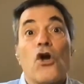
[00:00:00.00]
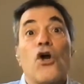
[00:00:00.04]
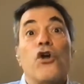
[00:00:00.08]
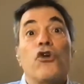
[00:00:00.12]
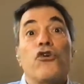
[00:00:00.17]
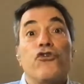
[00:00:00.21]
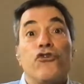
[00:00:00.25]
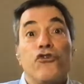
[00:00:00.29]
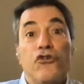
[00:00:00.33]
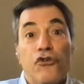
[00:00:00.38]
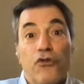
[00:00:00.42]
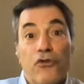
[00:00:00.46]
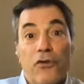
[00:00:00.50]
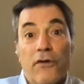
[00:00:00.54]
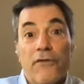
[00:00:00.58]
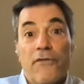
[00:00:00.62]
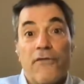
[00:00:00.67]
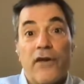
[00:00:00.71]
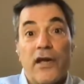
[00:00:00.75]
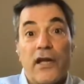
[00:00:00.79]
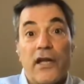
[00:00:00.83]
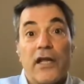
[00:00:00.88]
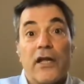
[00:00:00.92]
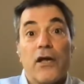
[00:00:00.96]
shoot a
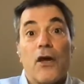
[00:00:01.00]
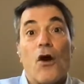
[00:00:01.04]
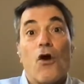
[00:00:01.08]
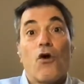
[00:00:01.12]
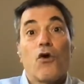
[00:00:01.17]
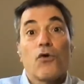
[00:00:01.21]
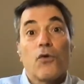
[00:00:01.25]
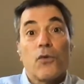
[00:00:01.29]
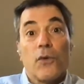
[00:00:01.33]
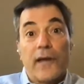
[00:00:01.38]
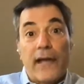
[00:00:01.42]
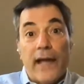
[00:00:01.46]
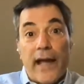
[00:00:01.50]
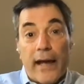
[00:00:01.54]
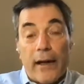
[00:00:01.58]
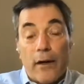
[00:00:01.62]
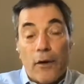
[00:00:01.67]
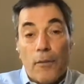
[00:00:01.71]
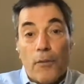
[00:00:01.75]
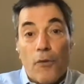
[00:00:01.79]
video, create a